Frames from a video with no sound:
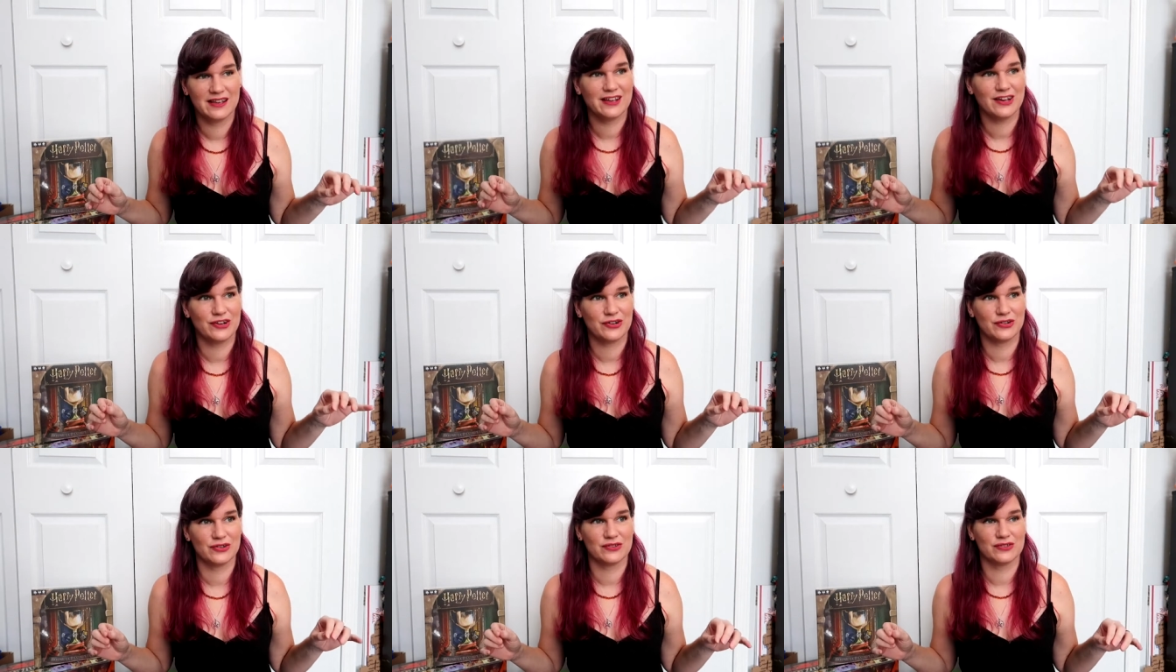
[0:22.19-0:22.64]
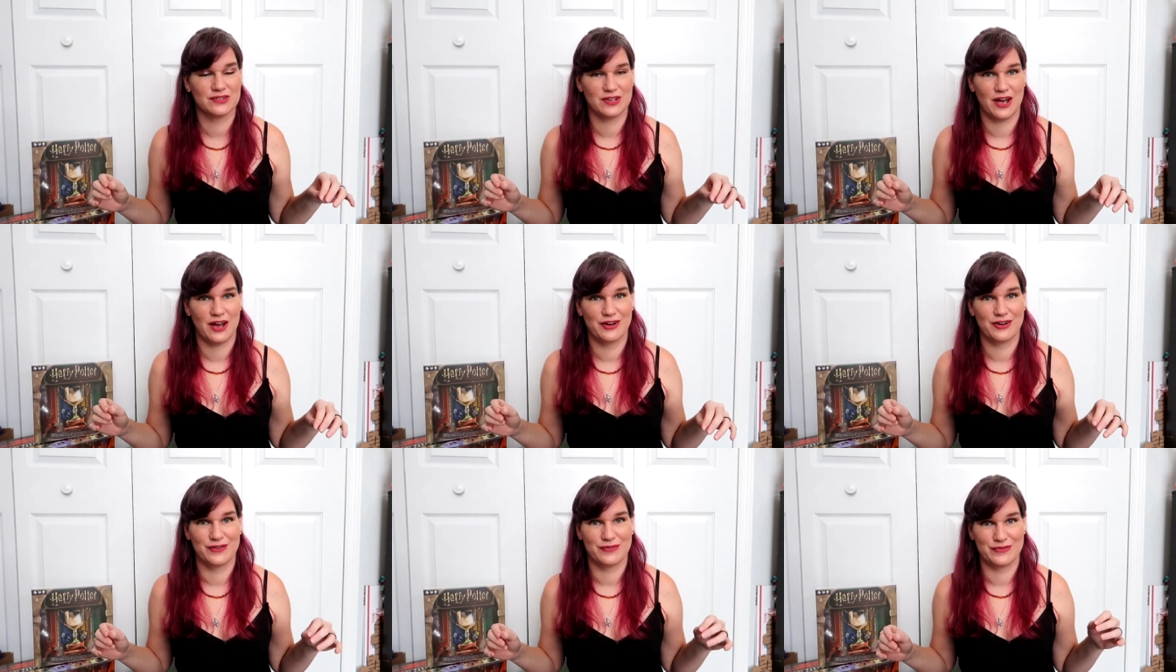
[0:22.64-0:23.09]
year old
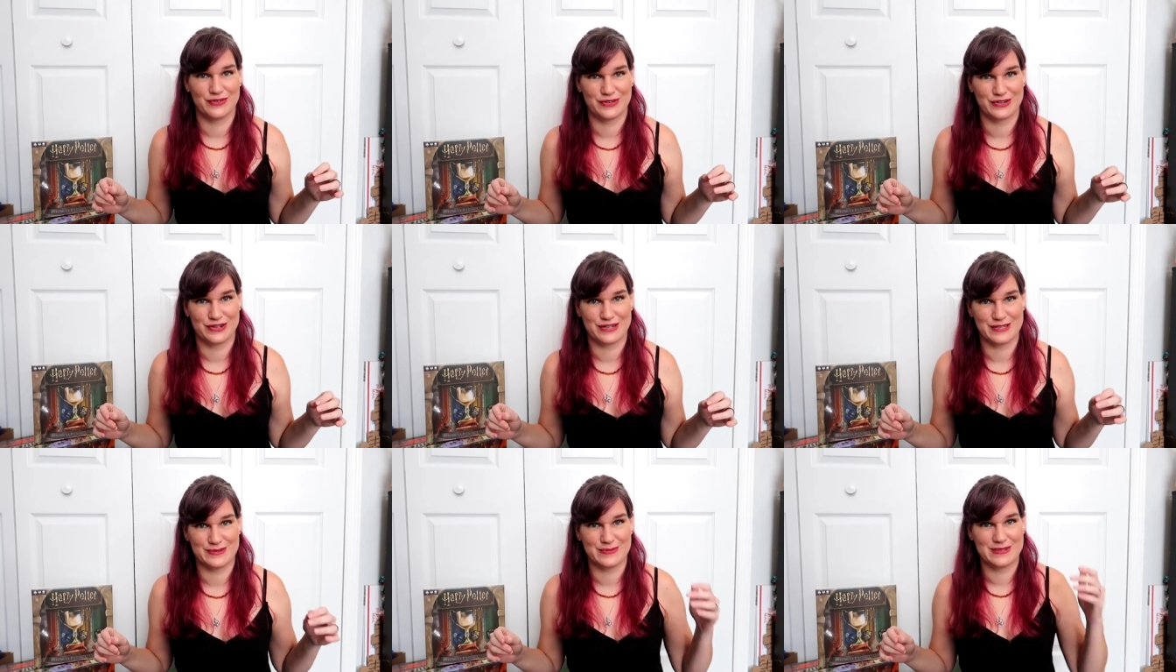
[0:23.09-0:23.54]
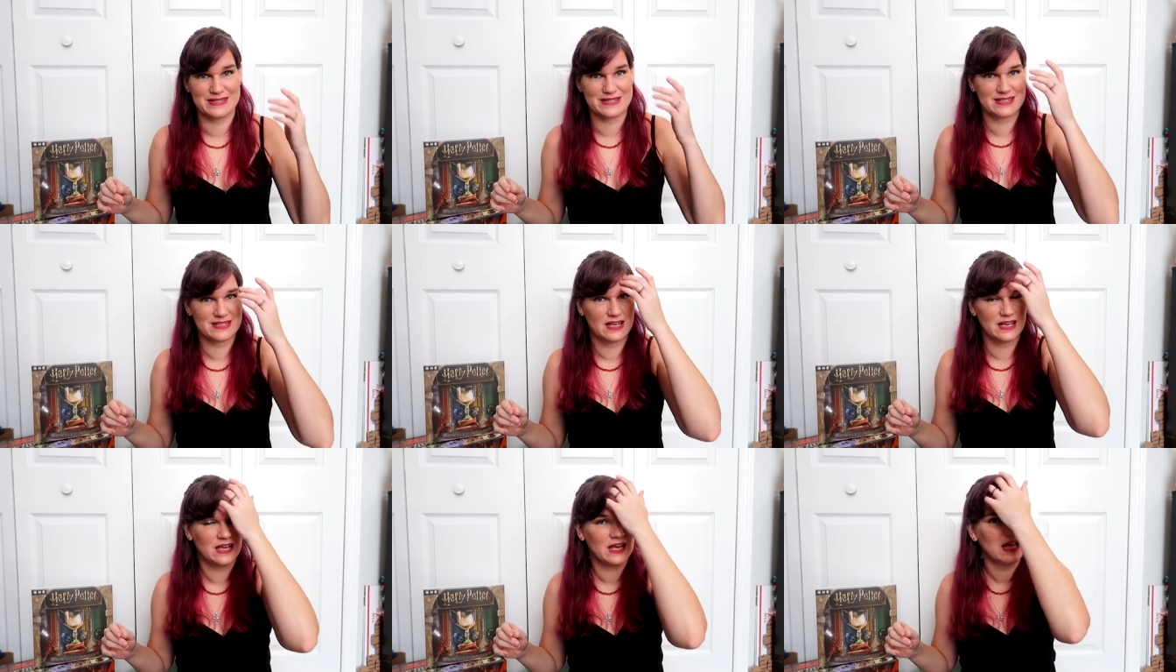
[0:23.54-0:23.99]
daughter for Christmas.
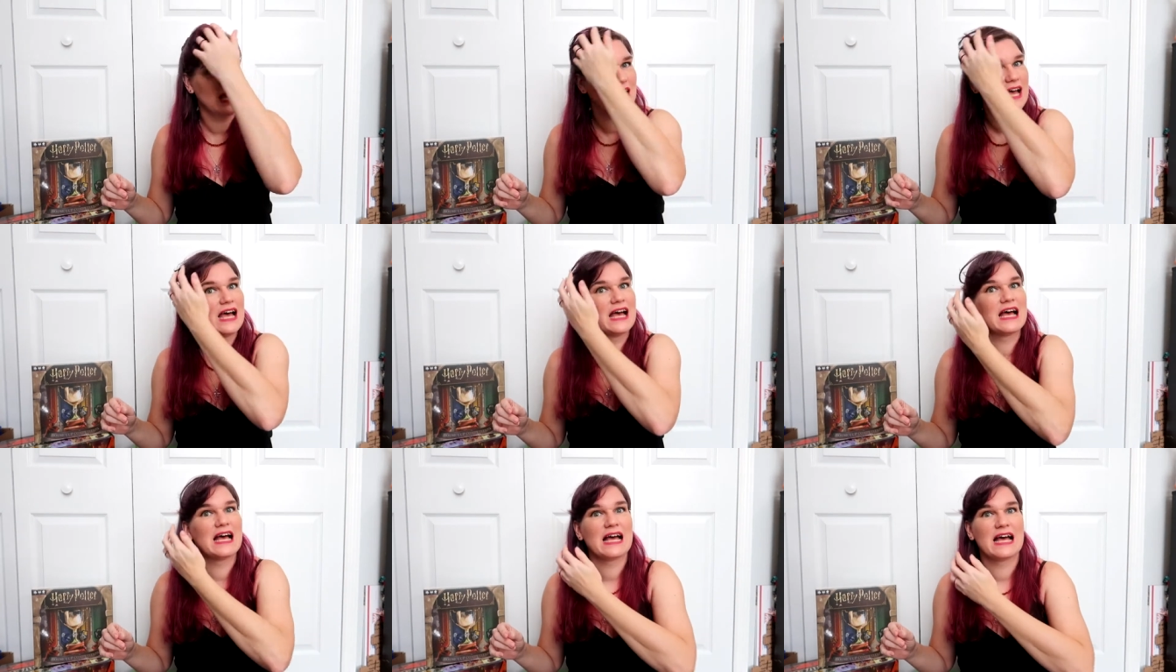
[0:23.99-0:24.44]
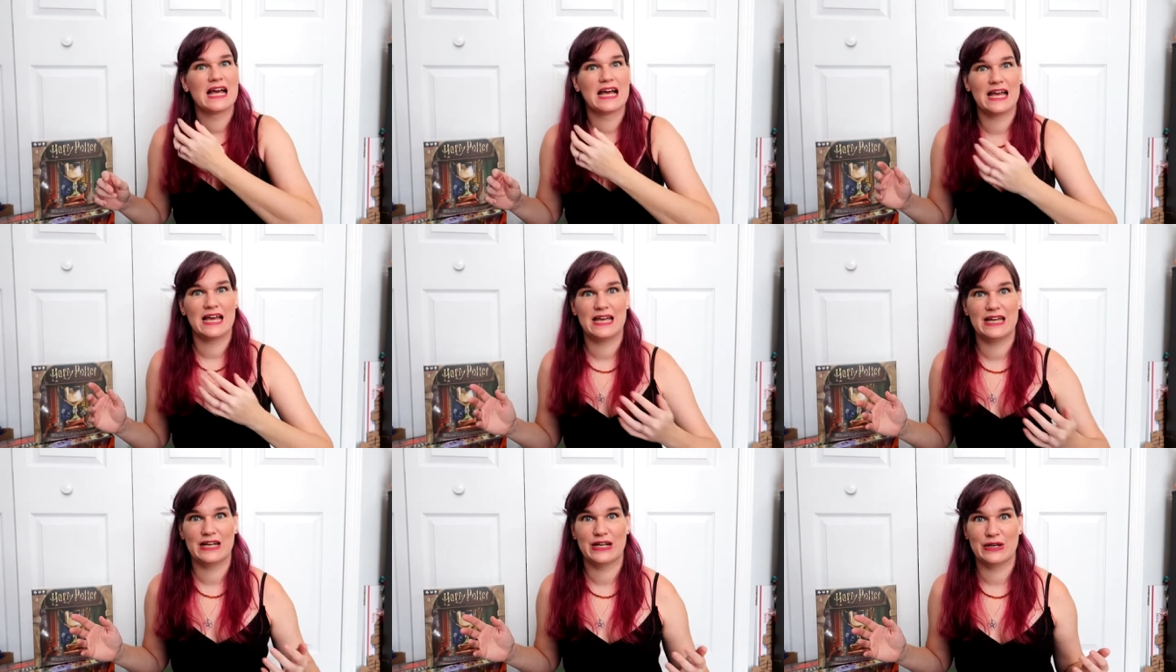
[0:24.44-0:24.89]

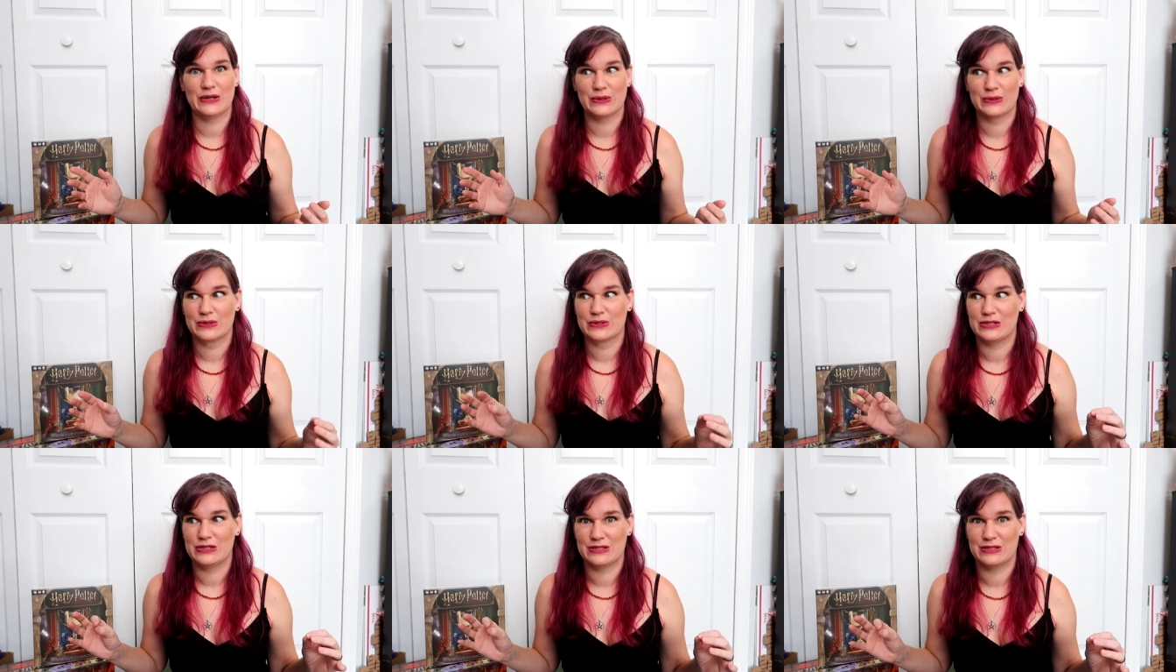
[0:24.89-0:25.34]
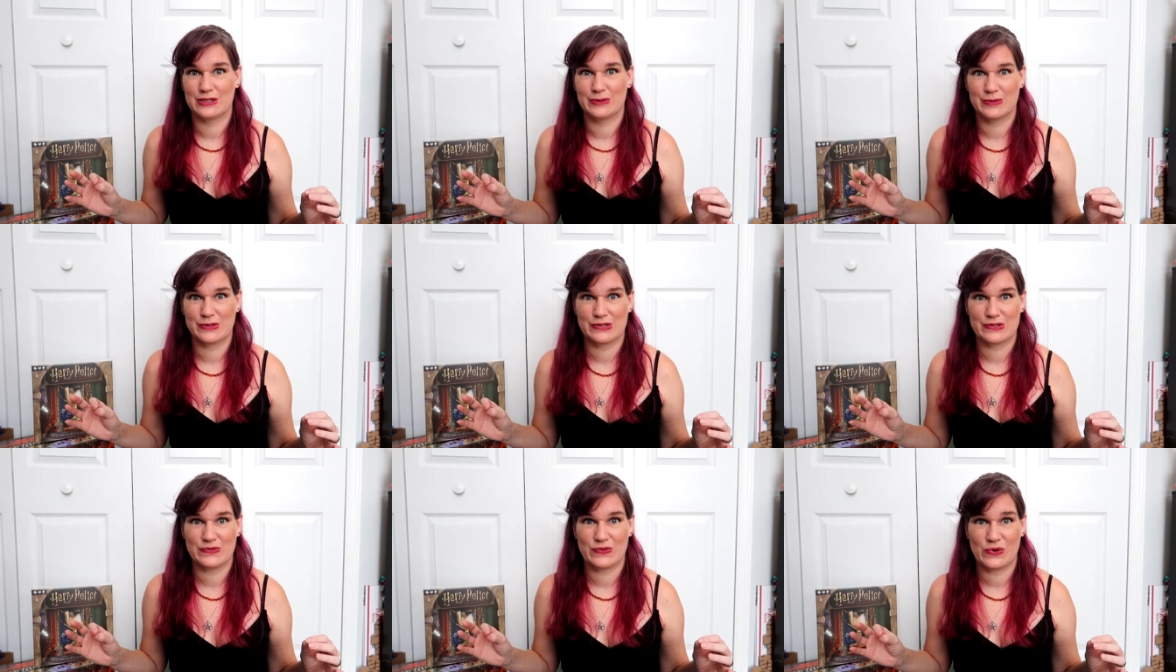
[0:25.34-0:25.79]
I know, she's
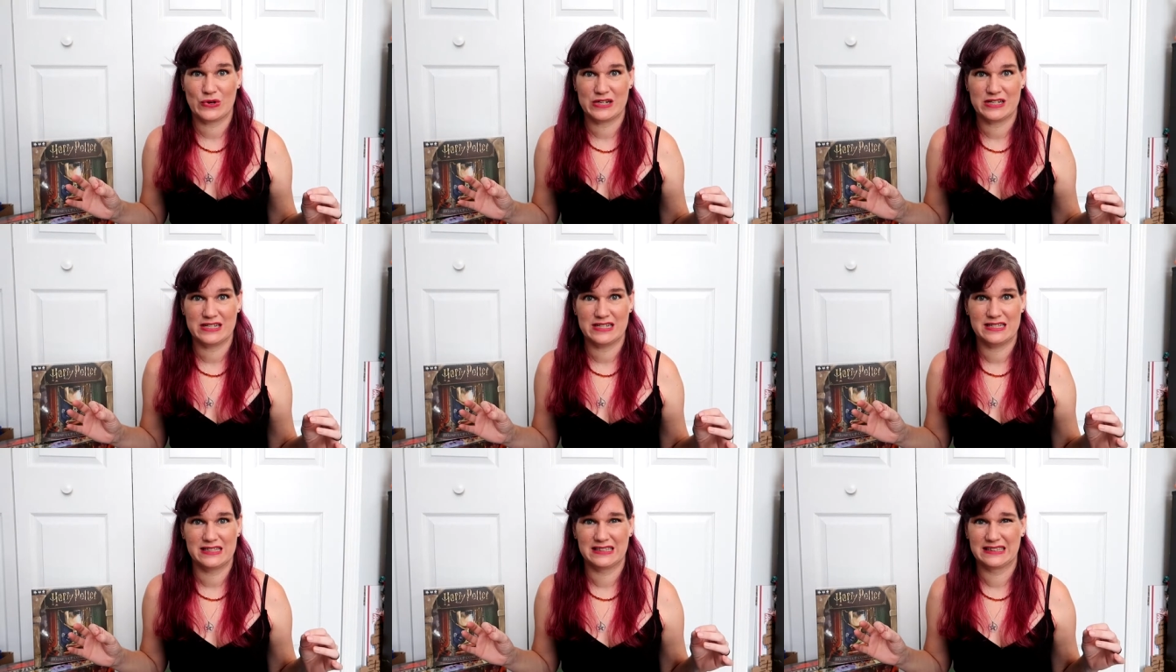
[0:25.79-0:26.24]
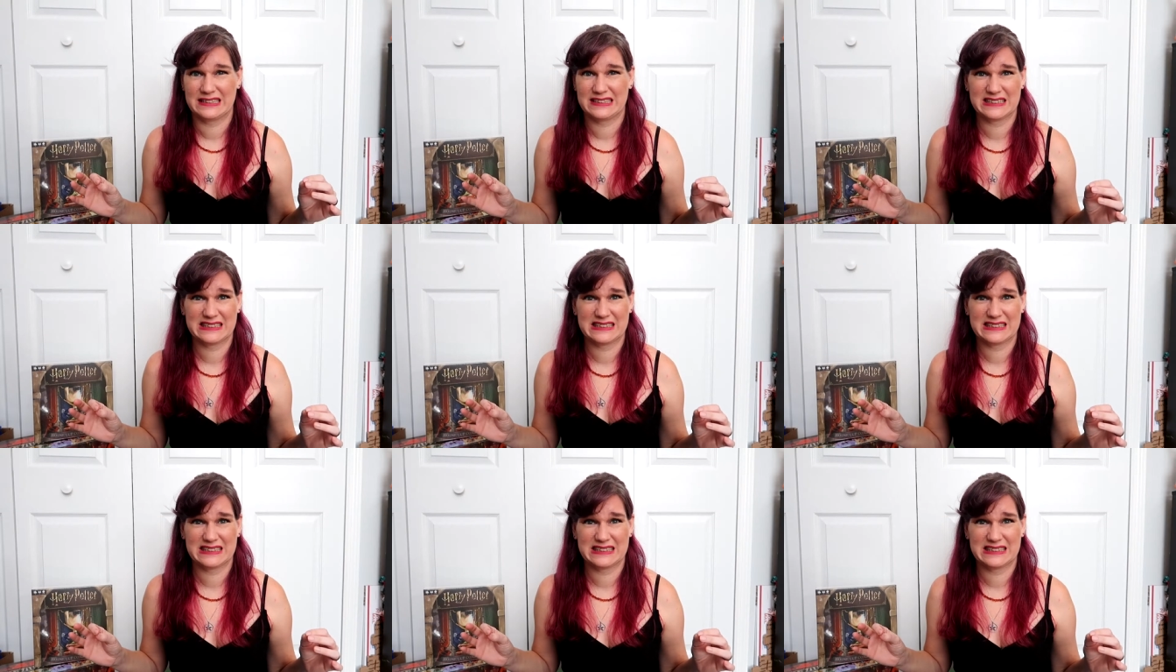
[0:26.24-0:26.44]
almost 14.